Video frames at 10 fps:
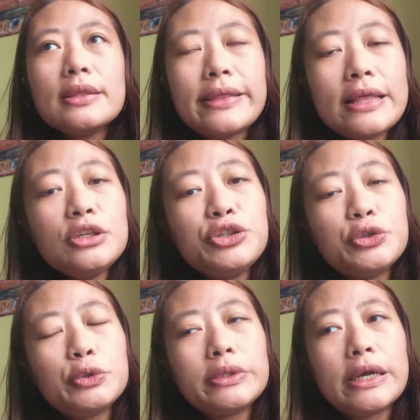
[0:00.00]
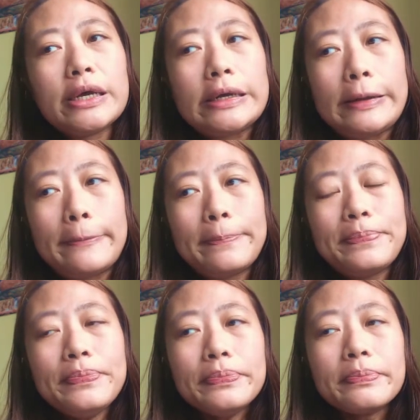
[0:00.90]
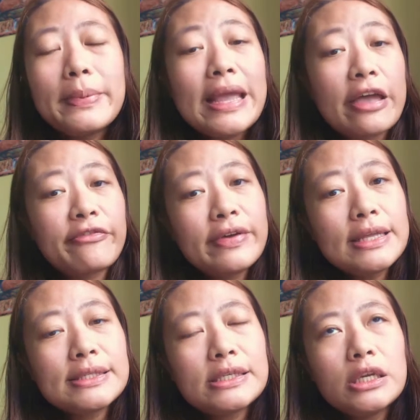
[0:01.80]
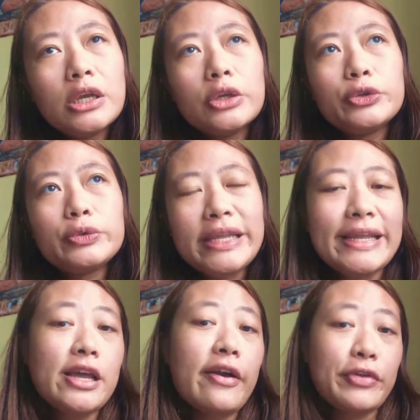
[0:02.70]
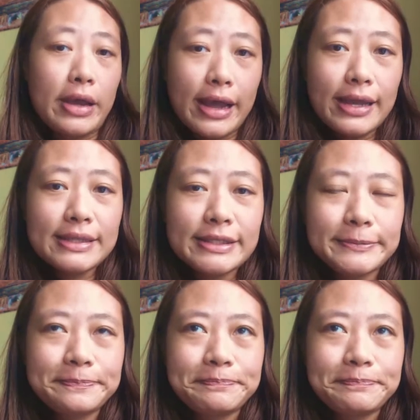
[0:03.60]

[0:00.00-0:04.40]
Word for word: then you should uh, make efforts to take care of your heart